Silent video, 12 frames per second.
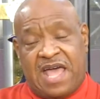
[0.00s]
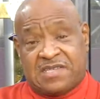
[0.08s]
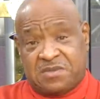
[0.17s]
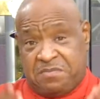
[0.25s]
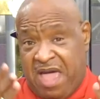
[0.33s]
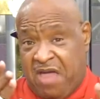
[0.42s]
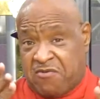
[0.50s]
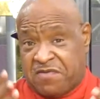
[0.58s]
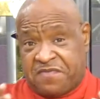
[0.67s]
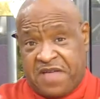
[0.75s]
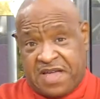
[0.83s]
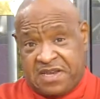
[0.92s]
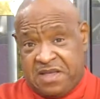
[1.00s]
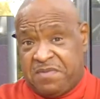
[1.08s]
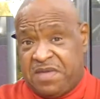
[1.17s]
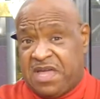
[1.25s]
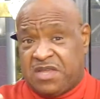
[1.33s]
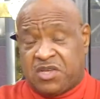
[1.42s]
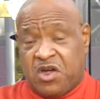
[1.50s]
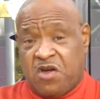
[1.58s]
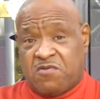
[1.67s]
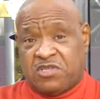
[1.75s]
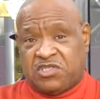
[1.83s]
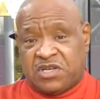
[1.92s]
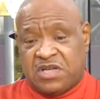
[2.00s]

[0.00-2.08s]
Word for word: As a matter of fact, let me encourage you